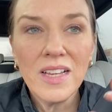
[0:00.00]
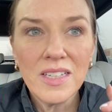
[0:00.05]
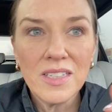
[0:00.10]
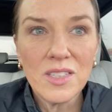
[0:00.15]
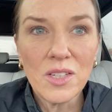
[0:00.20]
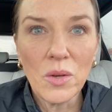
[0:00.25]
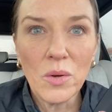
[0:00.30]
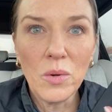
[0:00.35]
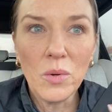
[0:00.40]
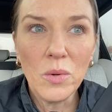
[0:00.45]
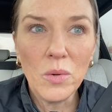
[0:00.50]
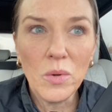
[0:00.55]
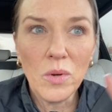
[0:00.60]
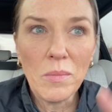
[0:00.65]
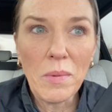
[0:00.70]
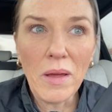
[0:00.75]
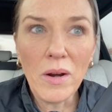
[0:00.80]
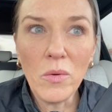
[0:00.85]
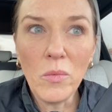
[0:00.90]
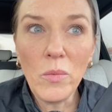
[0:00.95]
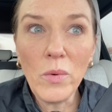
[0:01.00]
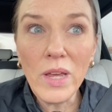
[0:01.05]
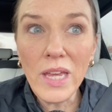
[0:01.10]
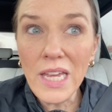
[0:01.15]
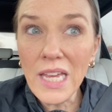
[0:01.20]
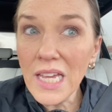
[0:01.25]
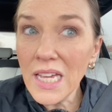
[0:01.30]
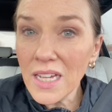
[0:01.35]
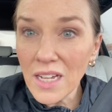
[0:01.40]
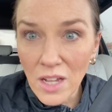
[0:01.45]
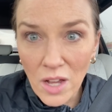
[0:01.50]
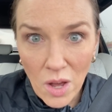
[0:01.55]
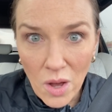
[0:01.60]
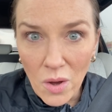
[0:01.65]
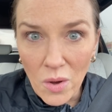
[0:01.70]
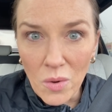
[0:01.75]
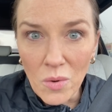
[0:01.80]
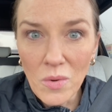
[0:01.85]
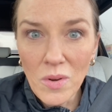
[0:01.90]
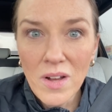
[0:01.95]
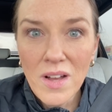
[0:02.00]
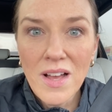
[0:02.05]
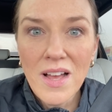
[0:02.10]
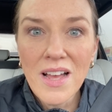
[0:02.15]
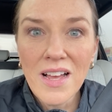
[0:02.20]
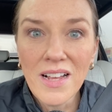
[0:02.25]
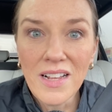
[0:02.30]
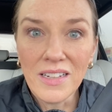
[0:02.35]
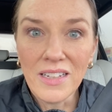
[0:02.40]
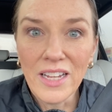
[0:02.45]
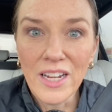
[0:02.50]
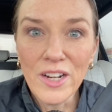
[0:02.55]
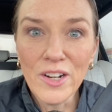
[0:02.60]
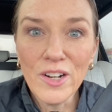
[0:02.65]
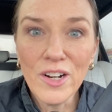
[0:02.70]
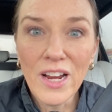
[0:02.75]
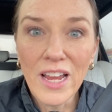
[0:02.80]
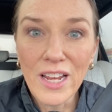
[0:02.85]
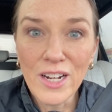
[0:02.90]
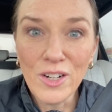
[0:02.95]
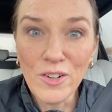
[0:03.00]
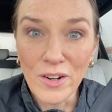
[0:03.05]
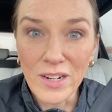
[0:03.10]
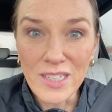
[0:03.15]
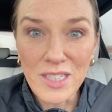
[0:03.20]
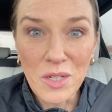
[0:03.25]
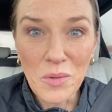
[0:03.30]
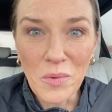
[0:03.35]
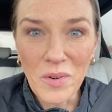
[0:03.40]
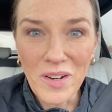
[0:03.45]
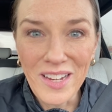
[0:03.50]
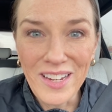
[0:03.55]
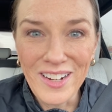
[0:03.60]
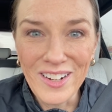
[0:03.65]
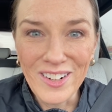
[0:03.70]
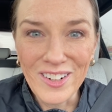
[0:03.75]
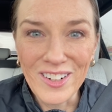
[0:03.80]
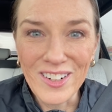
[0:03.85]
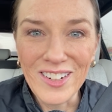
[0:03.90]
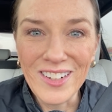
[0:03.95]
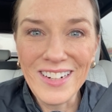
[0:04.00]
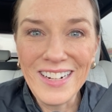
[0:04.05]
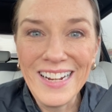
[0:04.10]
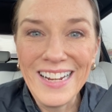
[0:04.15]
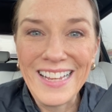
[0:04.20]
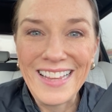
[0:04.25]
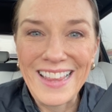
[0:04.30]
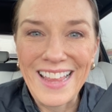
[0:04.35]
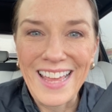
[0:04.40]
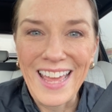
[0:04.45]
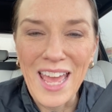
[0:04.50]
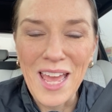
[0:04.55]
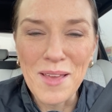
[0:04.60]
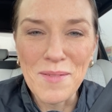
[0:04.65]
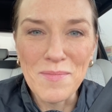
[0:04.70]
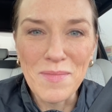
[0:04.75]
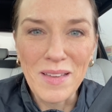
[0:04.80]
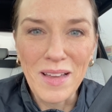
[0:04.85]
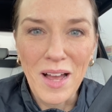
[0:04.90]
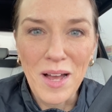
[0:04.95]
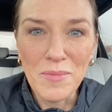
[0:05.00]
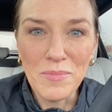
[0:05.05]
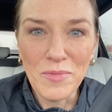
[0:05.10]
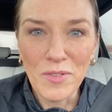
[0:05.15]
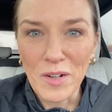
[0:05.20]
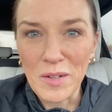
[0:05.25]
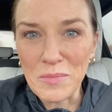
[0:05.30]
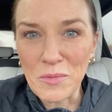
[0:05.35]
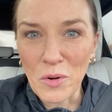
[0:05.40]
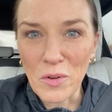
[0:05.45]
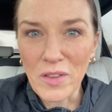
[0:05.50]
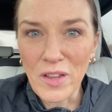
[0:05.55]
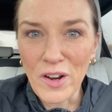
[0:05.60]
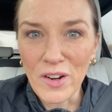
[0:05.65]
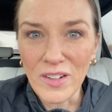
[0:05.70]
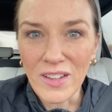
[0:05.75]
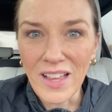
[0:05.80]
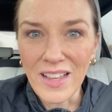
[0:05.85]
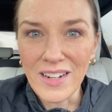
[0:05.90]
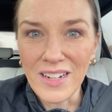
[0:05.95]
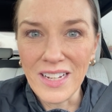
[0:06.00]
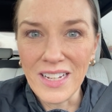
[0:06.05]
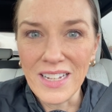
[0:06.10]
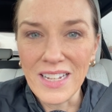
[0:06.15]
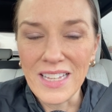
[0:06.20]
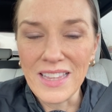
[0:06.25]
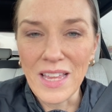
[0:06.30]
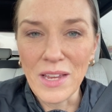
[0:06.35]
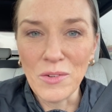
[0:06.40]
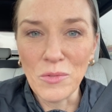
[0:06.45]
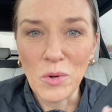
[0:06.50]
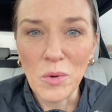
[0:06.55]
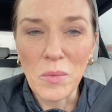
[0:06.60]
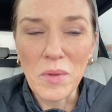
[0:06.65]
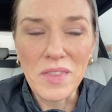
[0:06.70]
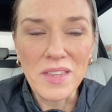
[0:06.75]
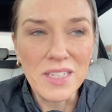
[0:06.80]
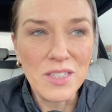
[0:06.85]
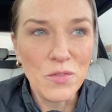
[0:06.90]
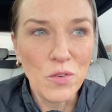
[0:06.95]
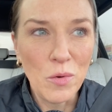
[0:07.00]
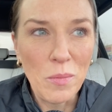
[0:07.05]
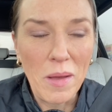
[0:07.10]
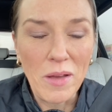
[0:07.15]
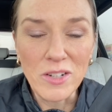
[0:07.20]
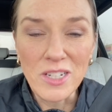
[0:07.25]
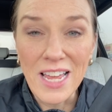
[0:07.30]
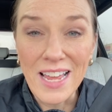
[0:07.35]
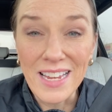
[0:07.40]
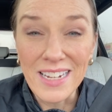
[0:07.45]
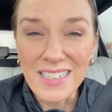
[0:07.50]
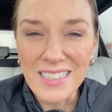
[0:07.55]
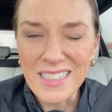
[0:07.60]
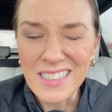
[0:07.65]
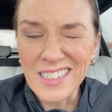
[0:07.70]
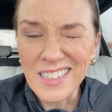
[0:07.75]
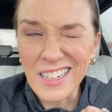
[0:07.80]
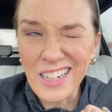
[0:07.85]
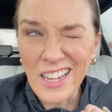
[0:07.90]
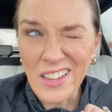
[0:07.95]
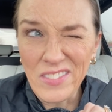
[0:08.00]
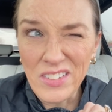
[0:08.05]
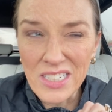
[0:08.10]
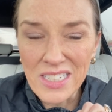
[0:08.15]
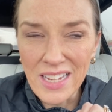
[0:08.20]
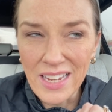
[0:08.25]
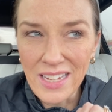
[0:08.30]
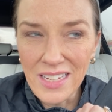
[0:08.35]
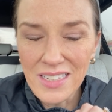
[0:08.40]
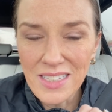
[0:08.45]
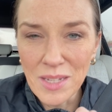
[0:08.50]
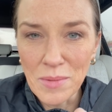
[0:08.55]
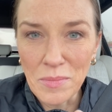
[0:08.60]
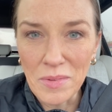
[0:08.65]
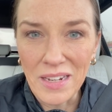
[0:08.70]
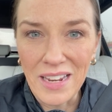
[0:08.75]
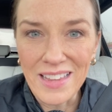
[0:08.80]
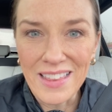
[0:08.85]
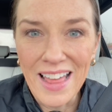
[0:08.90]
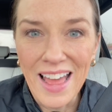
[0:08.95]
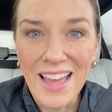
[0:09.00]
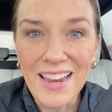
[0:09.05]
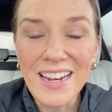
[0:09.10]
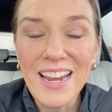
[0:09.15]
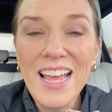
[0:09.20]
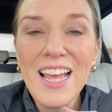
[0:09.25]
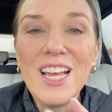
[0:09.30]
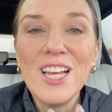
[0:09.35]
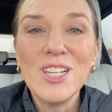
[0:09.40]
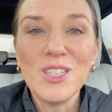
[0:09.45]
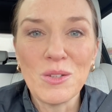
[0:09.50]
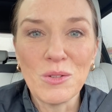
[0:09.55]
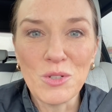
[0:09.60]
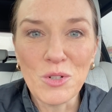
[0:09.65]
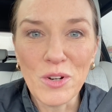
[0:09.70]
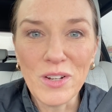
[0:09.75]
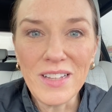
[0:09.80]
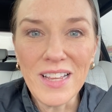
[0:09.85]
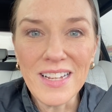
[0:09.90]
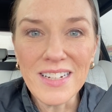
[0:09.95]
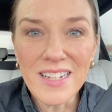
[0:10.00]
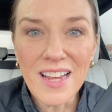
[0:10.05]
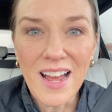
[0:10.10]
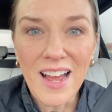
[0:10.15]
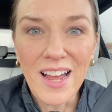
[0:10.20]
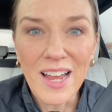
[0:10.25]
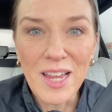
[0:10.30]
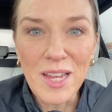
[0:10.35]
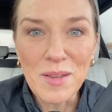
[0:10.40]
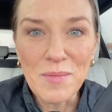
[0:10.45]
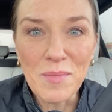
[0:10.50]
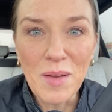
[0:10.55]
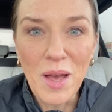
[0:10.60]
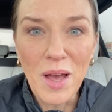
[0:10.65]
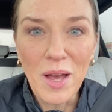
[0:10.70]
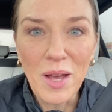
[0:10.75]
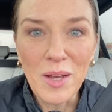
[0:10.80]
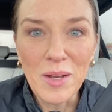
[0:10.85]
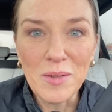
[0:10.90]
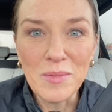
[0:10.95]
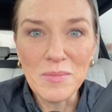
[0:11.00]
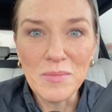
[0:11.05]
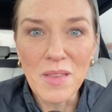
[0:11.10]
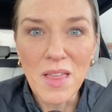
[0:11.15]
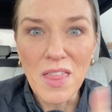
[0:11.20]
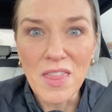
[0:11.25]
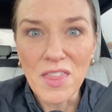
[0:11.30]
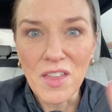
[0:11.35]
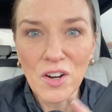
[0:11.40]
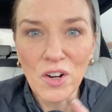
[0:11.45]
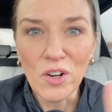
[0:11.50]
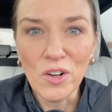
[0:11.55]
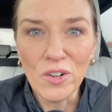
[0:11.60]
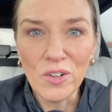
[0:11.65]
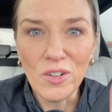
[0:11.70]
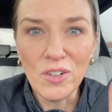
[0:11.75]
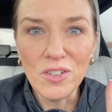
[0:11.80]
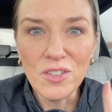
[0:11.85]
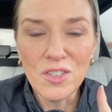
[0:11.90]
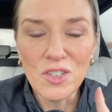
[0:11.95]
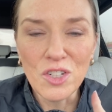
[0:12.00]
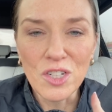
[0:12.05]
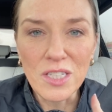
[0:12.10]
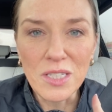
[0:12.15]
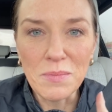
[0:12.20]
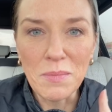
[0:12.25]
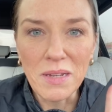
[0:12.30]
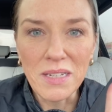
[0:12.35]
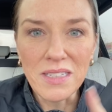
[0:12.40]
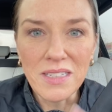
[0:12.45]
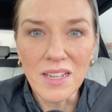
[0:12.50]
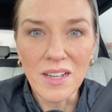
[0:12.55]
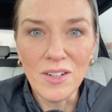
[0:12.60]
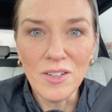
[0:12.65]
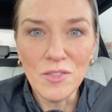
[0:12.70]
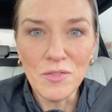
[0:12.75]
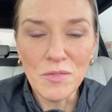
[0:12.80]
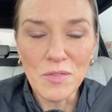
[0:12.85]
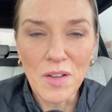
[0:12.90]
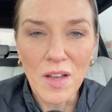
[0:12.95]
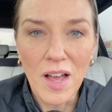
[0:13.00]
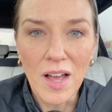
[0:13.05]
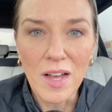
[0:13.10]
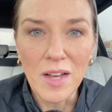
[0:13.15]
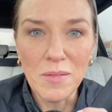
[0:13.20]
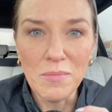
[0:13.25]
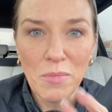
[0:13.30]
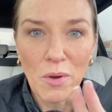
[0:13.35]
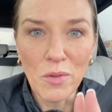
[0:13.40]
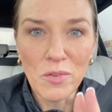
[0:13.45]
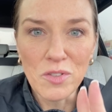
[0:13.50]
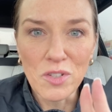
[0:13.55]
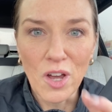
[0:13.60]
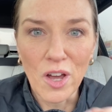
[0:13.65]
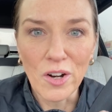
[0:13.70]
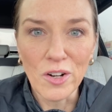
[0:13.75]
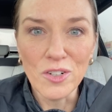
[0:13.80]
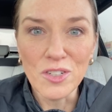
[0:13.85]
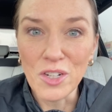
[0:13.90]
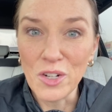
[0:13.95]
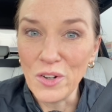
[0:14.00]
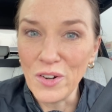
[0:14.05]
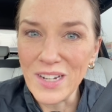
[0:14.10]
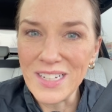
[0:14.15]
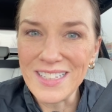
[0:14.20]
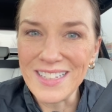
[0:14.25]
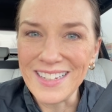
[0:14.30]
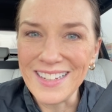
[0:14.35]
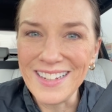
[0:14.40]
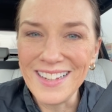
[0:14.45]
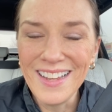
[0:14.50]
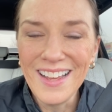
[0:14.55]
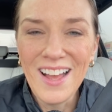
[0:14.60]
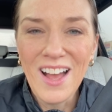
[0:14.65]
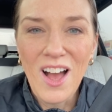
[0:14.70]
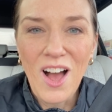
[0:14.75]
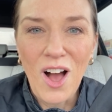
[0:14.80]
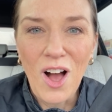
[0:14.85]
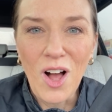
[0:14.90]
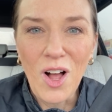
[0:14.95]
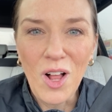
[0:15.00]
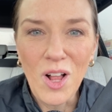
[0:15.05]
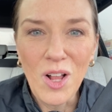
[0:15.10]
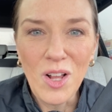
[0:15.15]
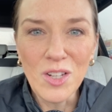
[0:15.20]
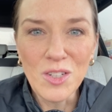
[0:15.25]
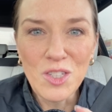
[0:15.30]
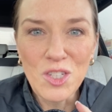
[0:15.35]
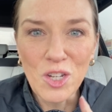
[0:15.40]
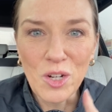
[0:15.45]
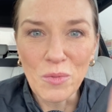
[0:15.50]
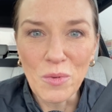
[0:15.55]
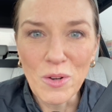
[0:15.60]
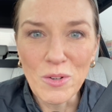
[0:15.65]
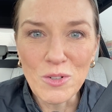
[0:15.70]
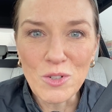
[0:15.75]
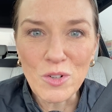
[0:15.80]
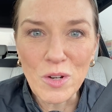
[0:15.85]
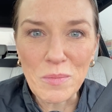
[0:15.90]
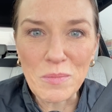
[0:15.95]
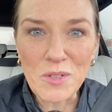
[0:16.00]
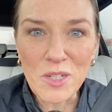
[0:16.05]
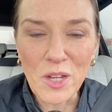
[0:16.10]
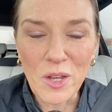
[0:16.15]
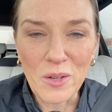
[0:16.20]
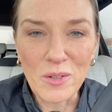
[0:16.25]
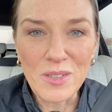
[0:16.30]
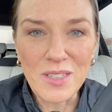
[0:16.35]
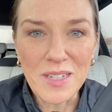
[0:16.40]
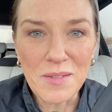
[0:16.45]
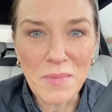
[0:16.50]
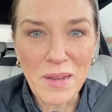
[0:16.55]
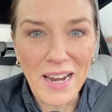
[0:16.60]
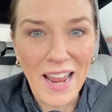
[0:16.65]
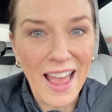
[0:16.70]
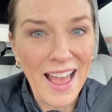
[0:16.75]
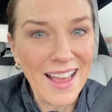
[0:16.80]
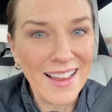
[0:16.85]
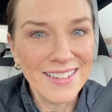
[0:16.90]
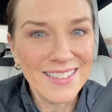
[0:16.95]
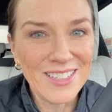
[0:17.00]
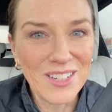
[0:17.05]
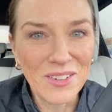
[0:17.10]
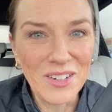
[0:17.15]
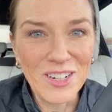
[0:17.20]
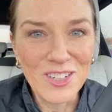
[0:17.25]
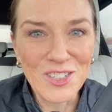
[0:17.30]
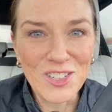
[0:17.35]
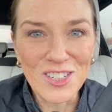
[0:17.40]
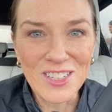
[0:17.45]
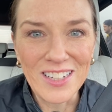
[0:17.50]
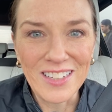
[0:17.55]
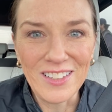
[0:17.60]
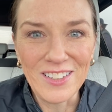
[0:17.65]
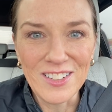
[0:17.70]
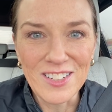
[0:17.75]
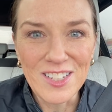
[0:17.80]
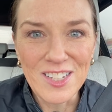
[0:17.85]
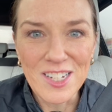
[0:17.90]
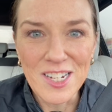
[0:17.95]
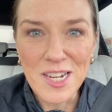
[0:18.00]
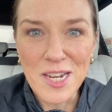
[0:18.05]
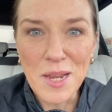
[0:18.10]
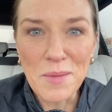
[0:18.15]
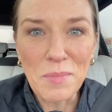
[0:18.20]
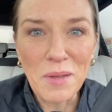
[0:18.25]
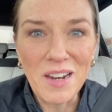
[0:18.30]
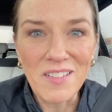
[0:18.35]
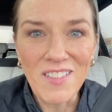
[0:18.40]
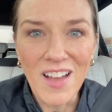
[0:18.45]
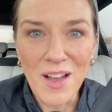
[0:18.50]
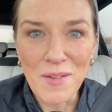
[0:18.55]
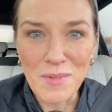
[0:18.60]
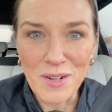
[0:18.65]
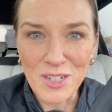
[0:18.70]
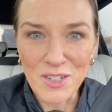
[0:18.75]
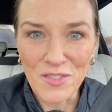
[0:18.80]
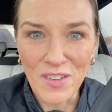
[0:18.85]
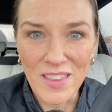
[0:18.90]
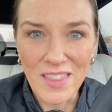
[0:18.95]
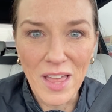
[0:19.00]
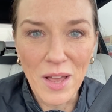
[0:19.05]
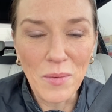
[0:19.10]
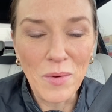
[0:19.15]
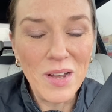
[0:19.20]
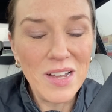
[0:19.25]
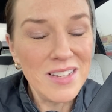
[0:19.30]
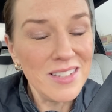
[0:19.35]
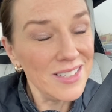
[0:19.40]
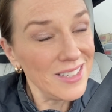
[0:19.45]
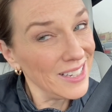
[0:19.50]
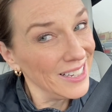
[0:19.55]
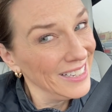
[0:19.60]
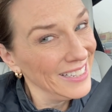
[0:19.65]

So about a week ago, Claire and Gracie were here. They came up from North Carolina and they were with us for about ten, eleven days, something like that. So during that time, um, the girls, just myself, um, both daughters and Gracie, all took a road trip to go see my dad. So here's just a little snippet of how much fun that was.